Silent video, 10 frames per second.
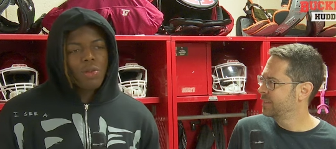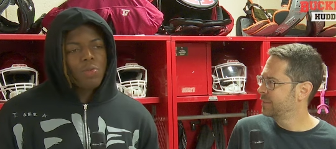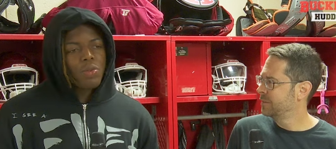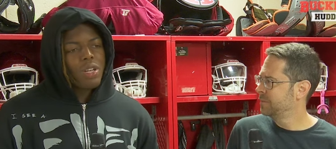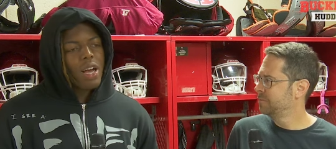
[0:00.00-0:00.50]

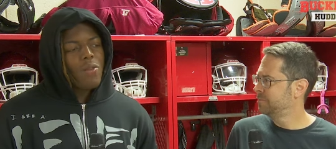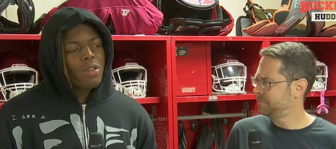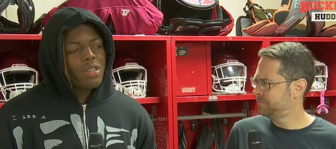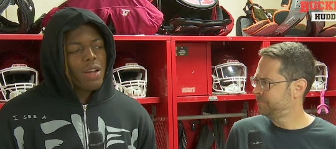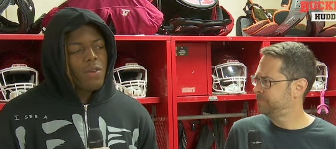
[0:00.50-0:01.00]
Speaker 1: open. I
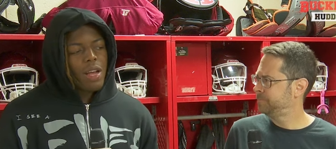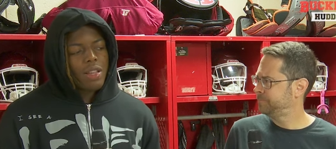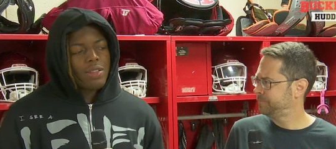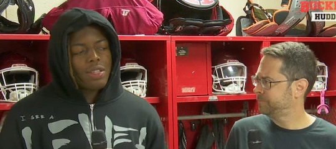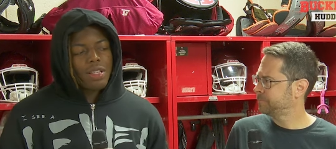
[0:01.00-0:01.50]
wouldn't say I'd
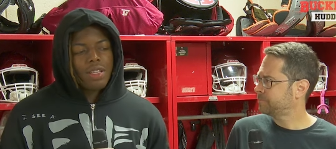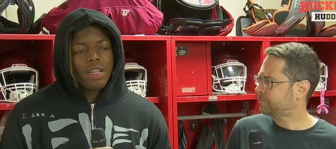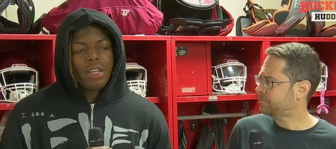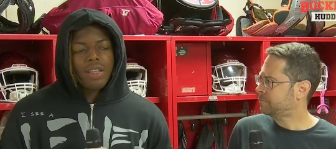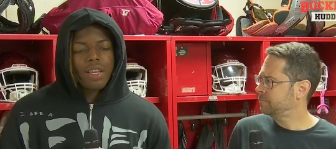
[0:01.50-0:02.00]
rather see
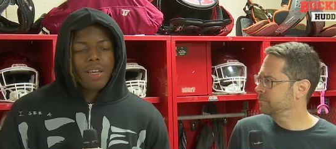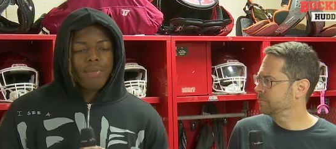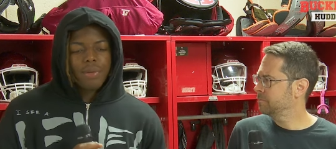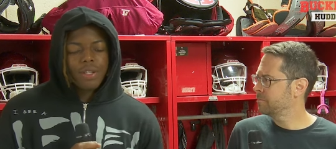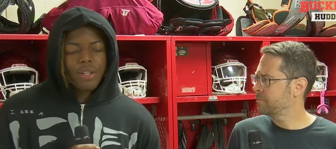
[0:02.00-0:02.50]
anything in
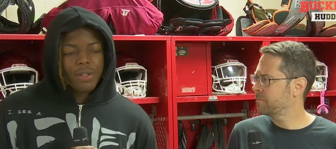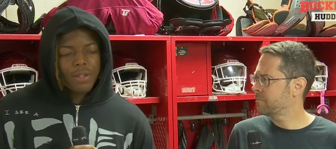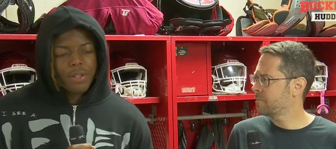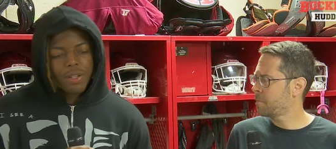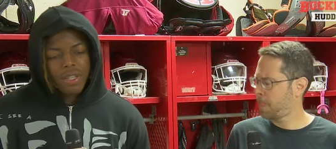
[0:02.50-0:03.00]

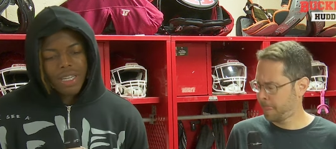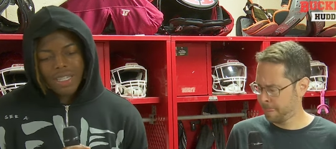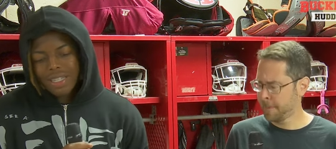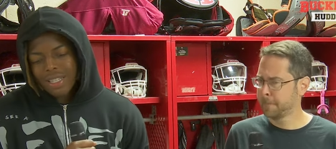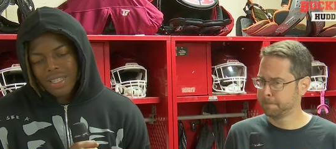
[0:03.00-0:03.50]
particular.
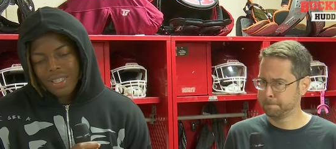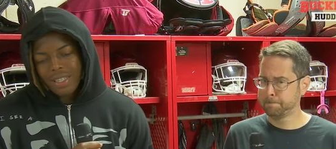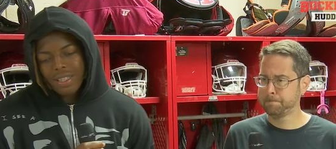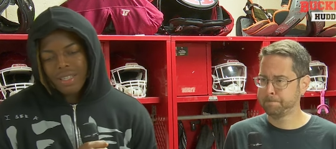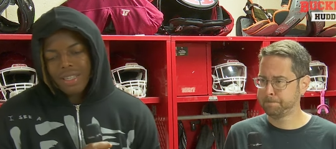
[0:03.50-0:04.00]
It's
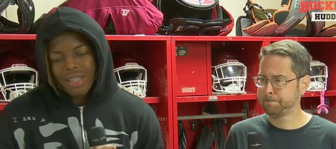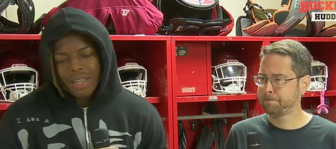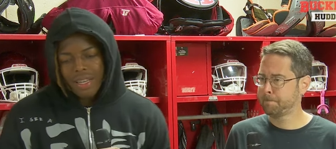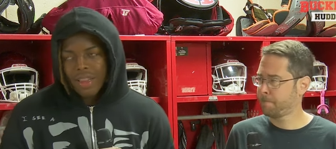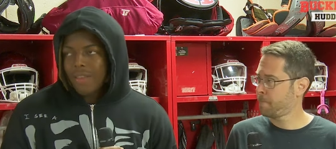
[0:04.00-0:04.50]
just
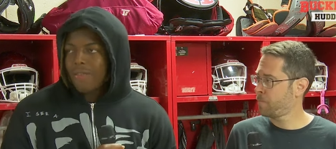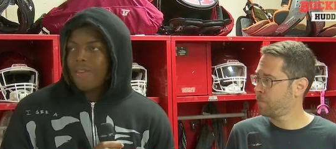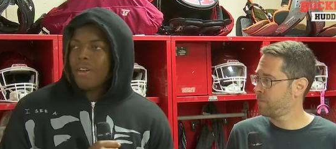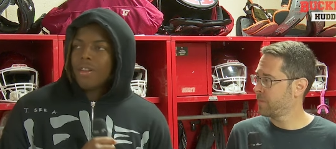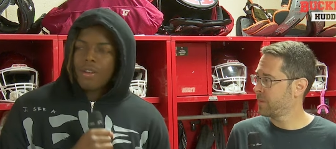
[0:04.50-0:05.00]
the
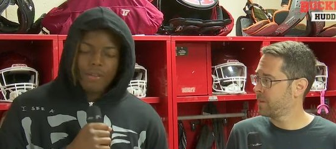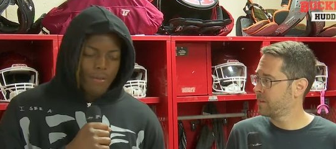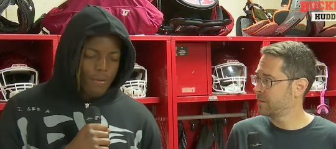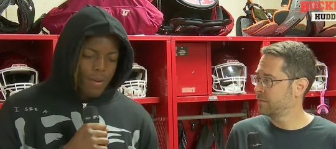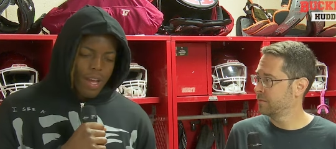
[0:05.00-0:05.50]
feel
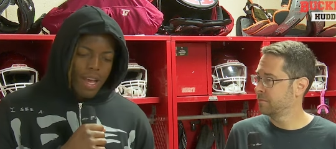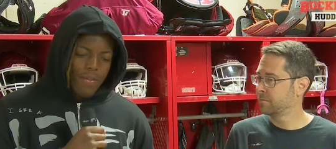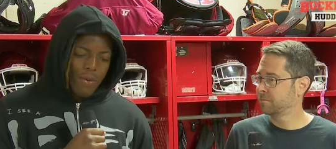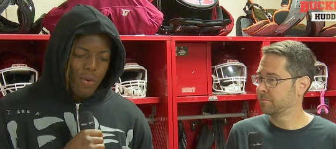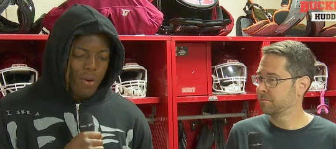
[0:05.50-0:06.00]
of what I
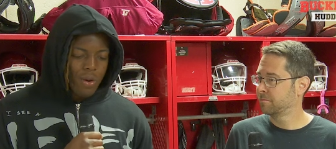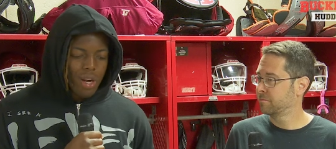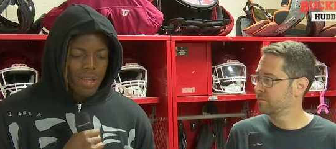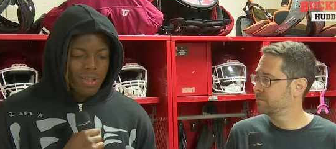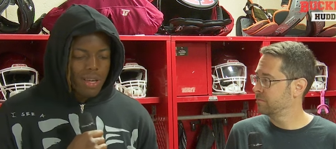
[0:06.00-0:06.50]
have going on
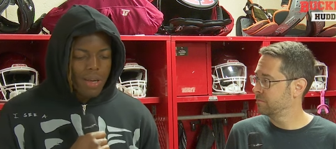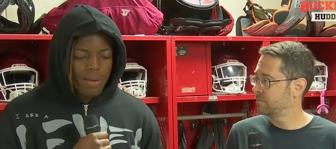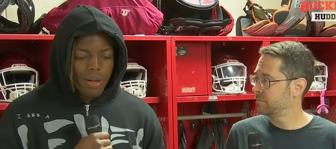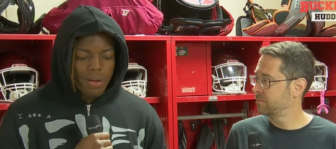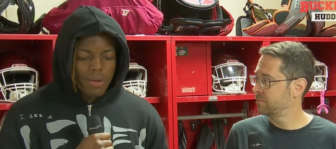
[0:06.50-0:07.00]
at the time,
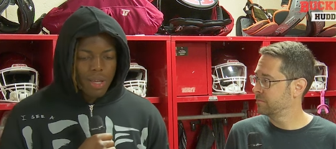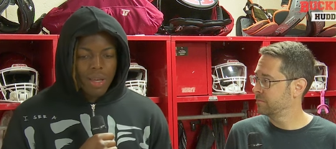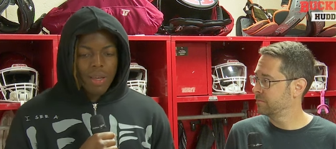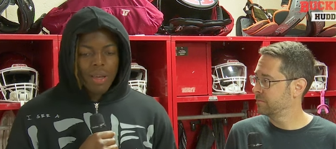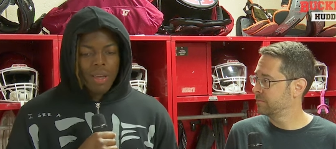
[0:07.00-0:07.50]
you know what I'm
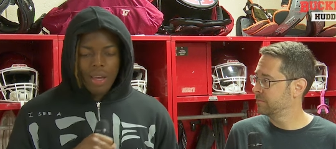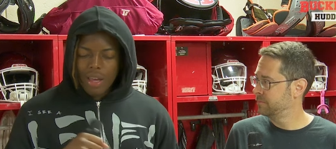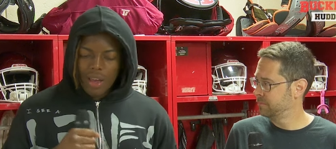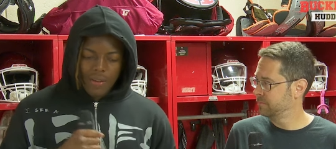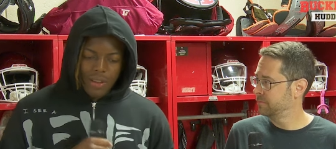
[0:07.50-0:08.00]
saying?
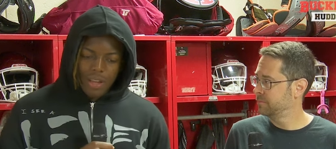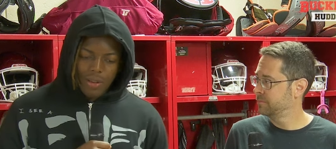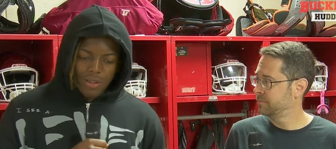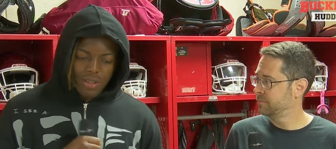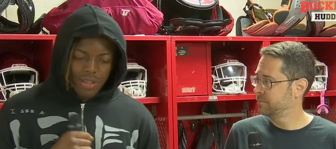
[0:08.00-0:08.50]
Mm-hmm. I feel like
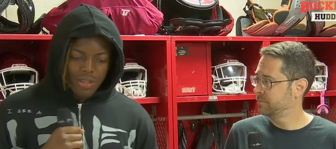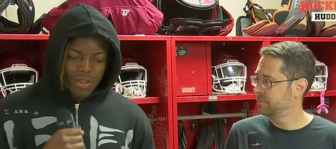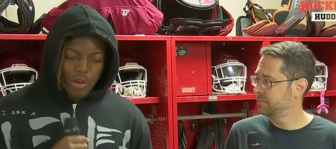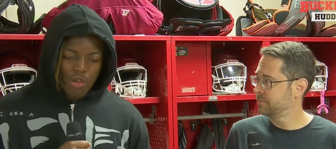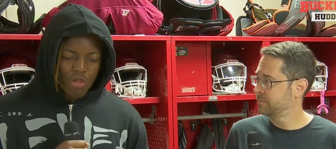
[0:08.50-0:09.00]
USC is
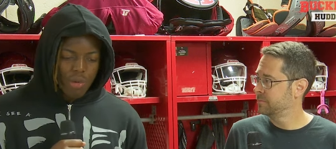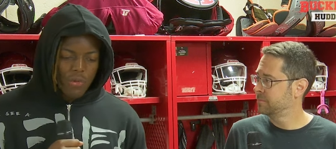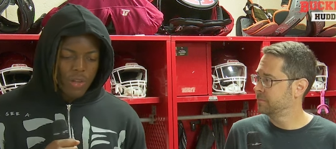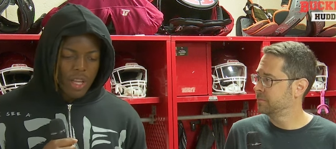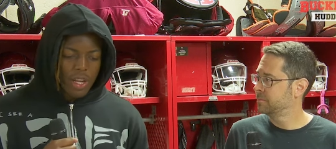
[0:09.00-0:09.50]
still home. I
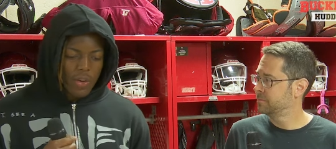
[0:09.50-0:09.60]
feel like